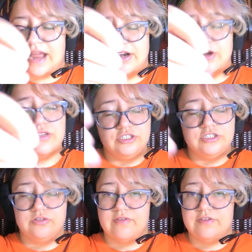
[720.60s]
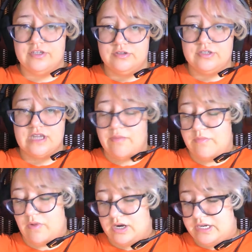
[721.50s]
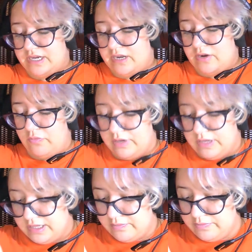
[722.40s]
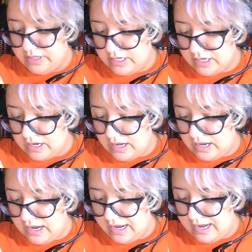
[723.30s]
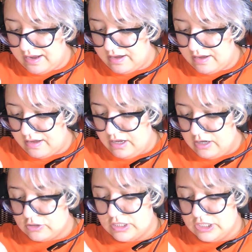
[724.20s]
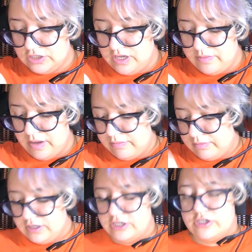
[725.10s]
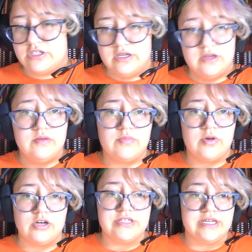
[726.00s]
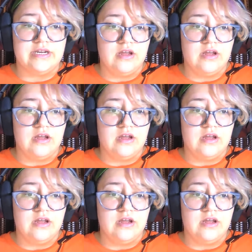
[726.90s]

know that you do have to do some marketing with being a traditionally published person,